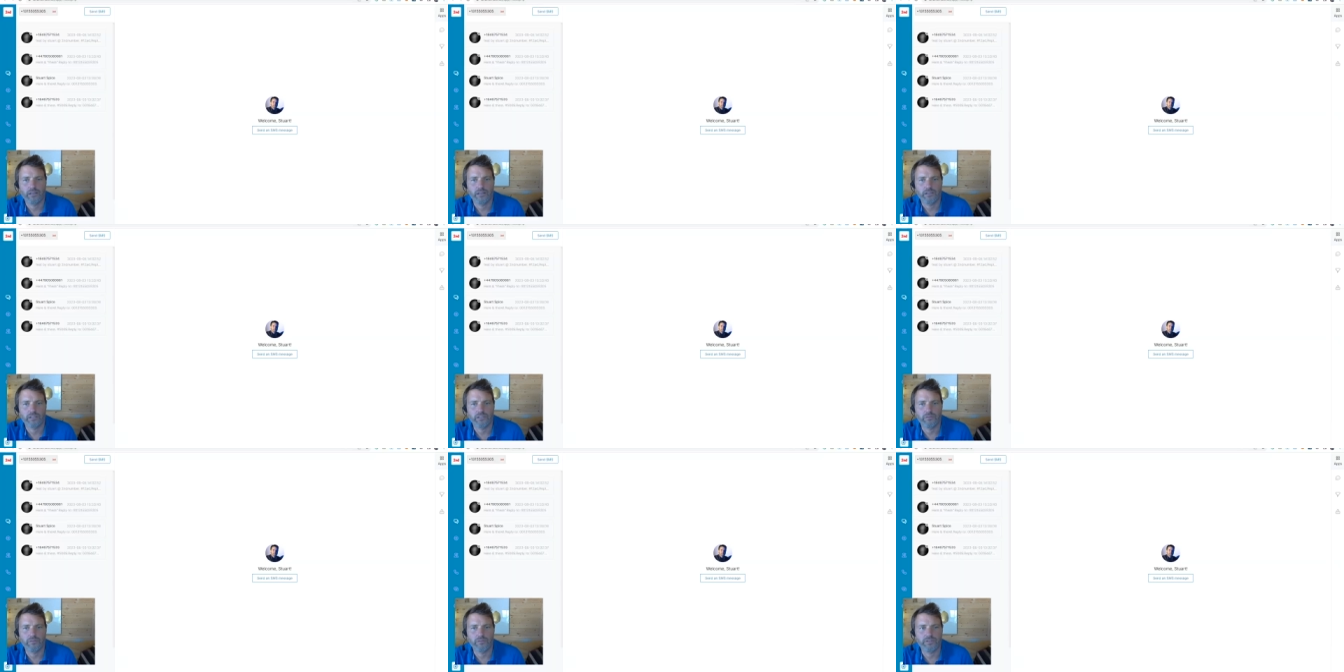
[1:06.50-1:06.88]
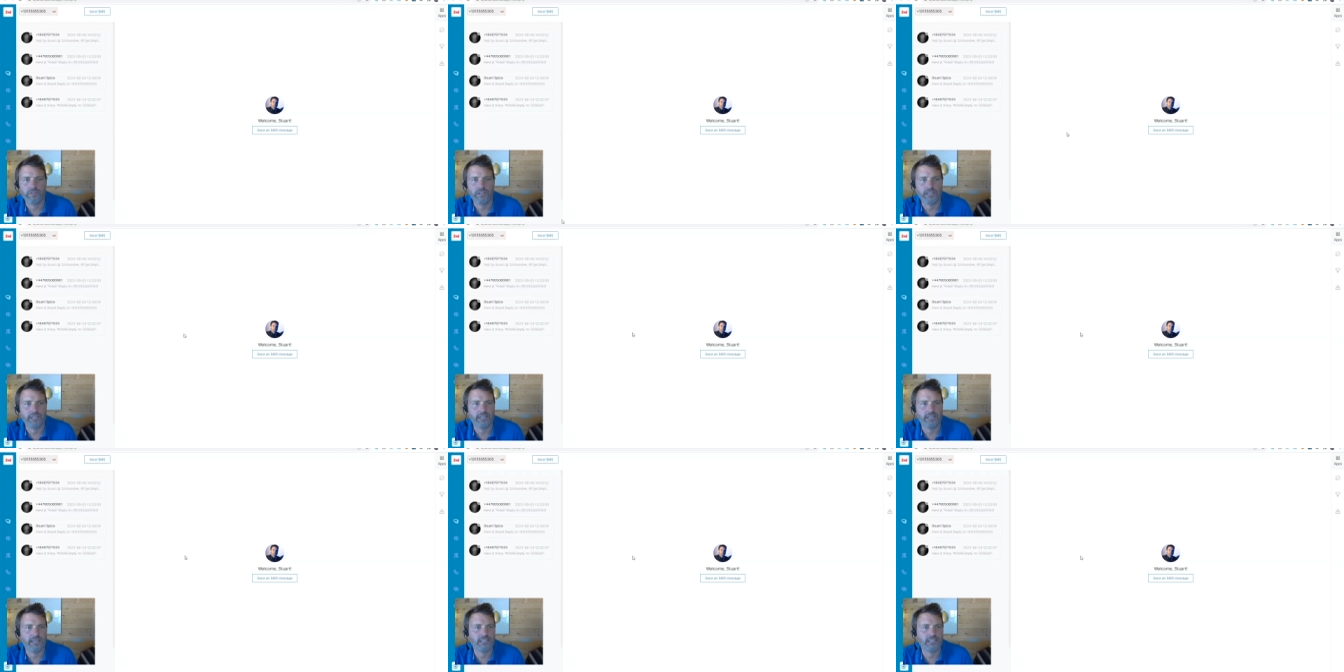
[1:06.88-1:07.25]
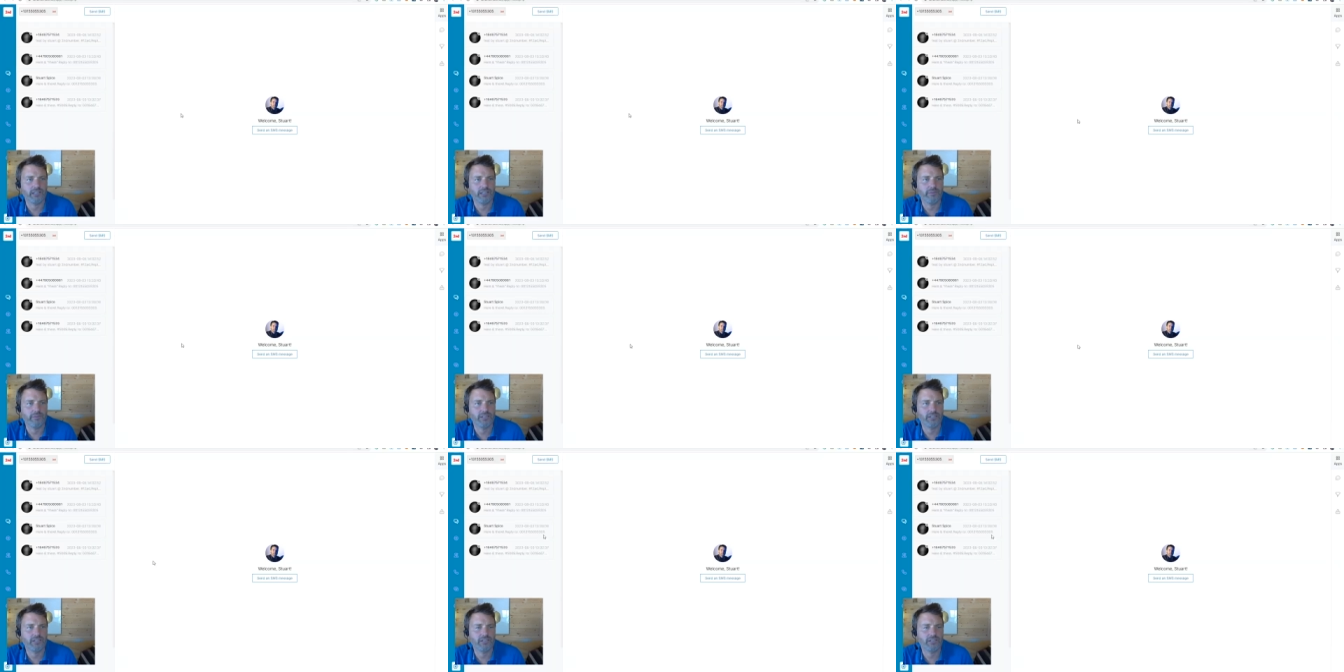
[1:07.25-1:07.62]
So we sent an
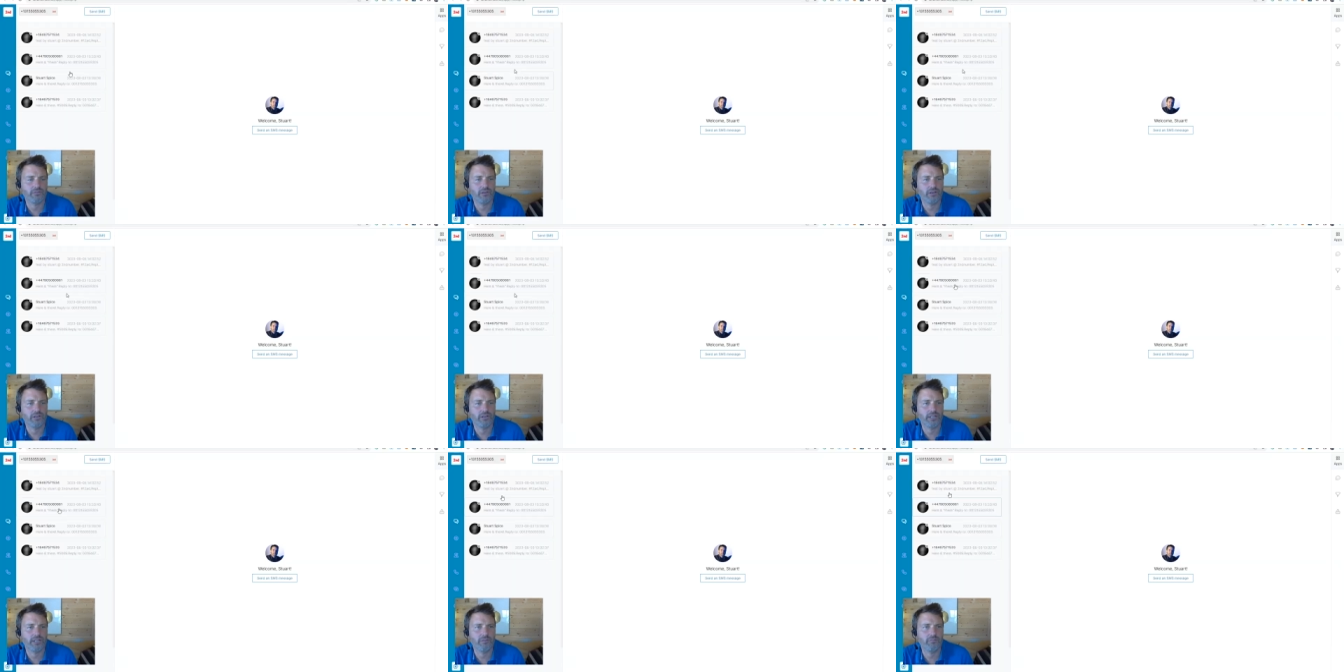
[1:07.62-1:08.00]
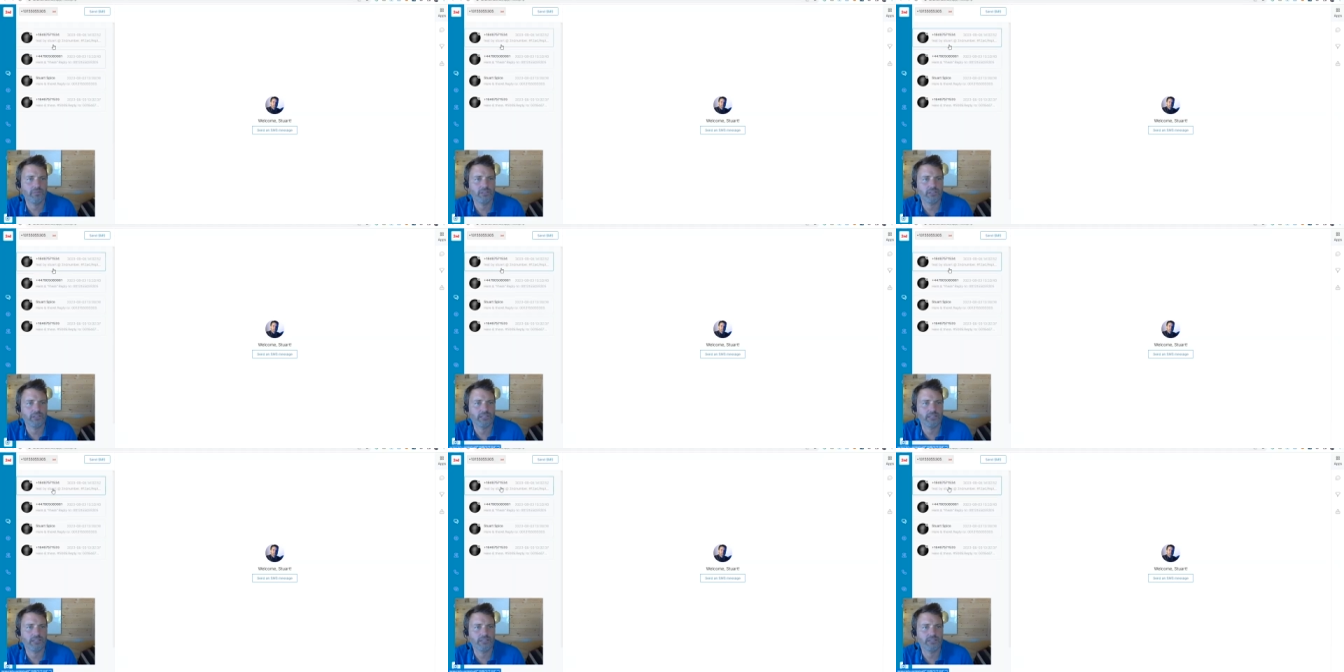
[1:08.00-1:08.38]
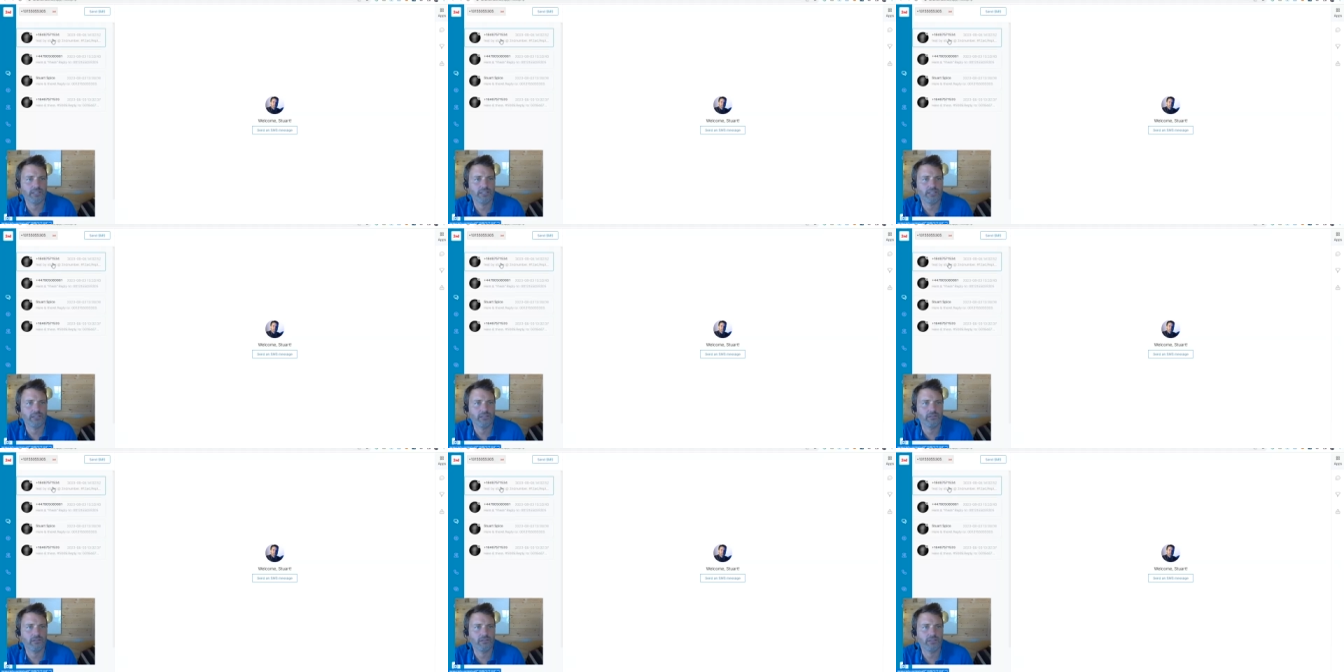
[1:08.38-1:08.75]
SMS to our number, so let's
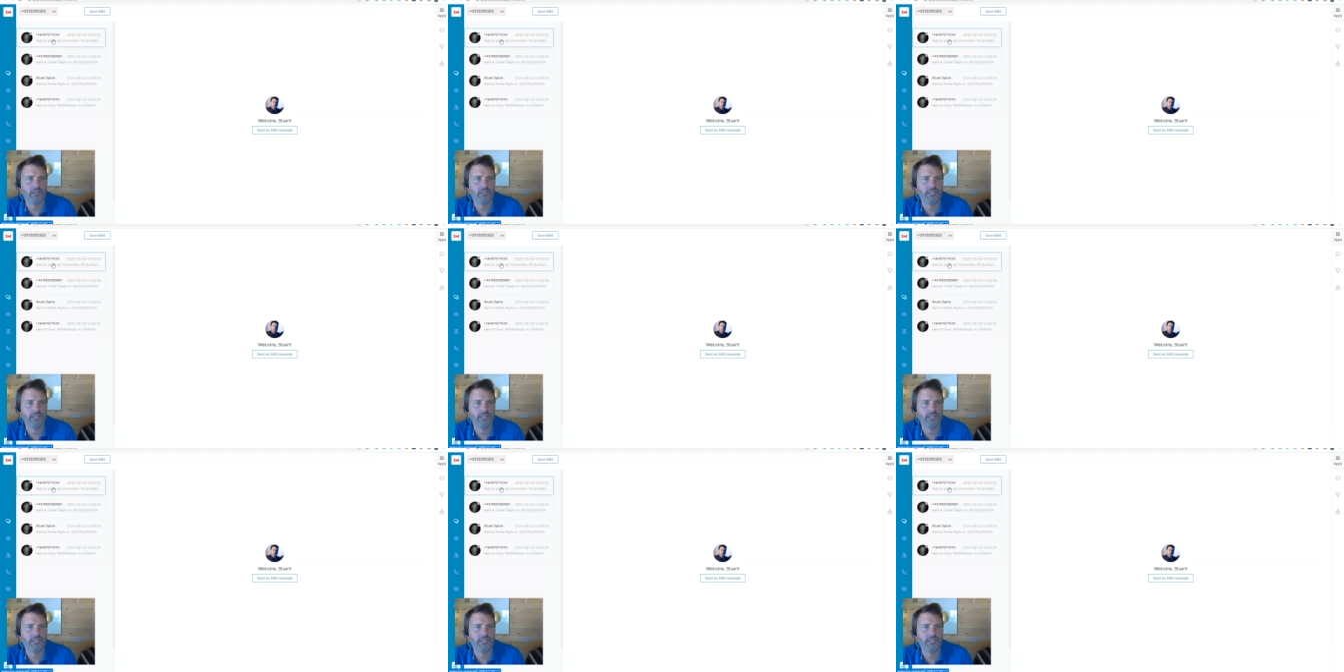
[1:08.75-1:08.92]
take a look